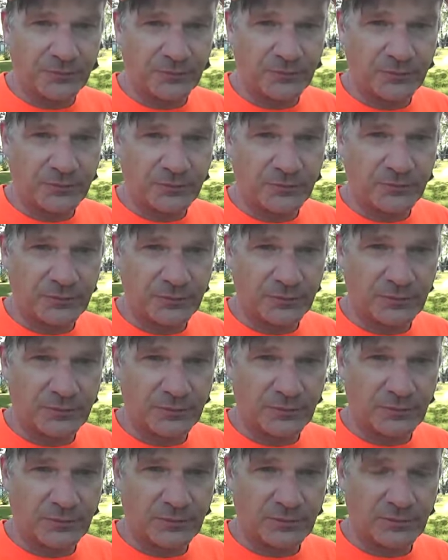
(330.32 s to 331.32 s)

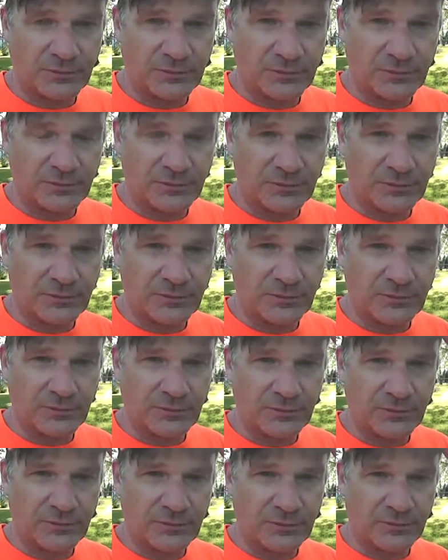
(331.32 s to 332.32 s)

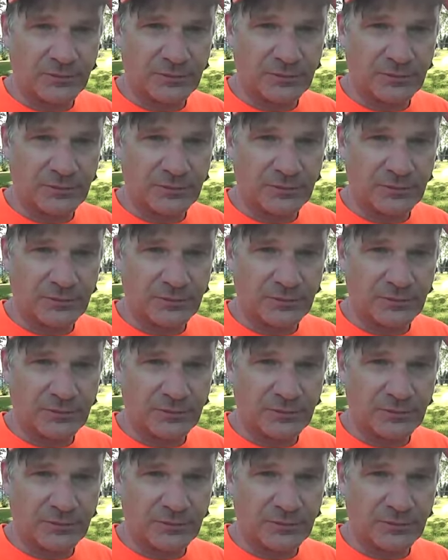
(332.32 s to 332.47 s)
[no speech]